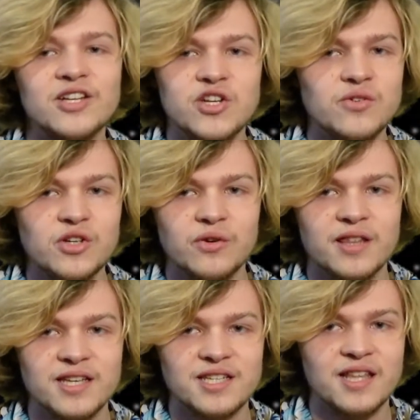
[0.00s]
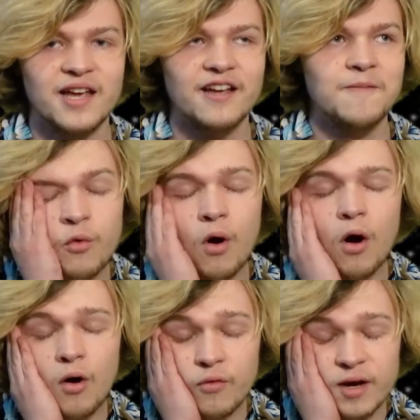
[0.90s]
did you do to this thing? You
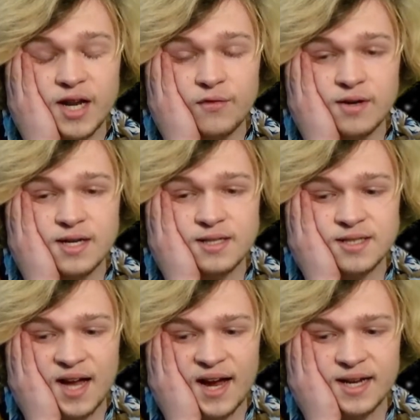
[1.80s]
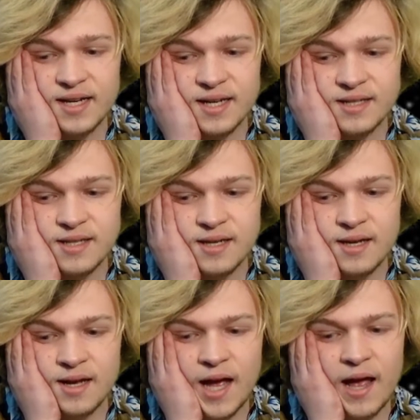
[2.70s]
already redesigned it,
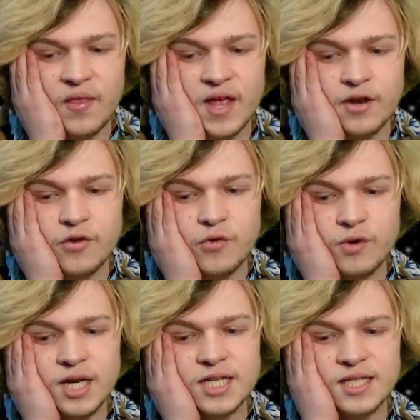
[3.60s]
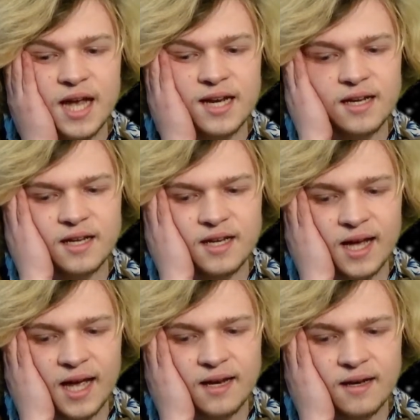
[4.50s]
and then you redesigned it
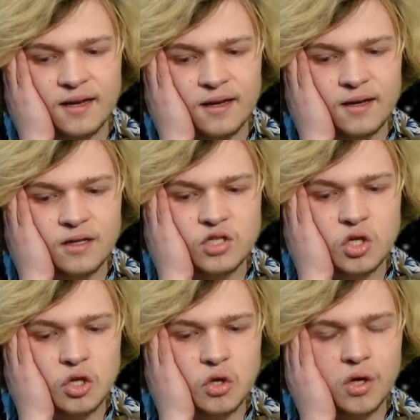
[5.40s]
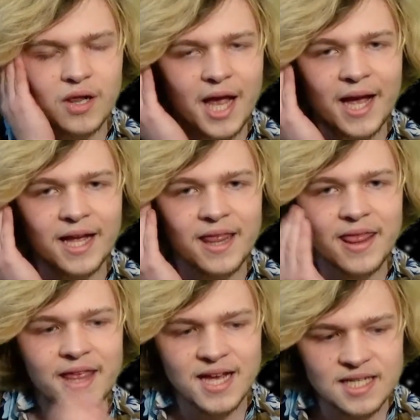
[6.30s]
again to look like
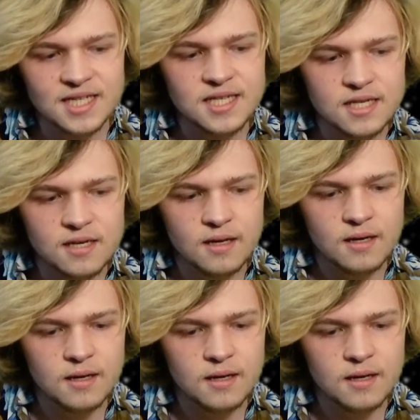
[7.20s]
this.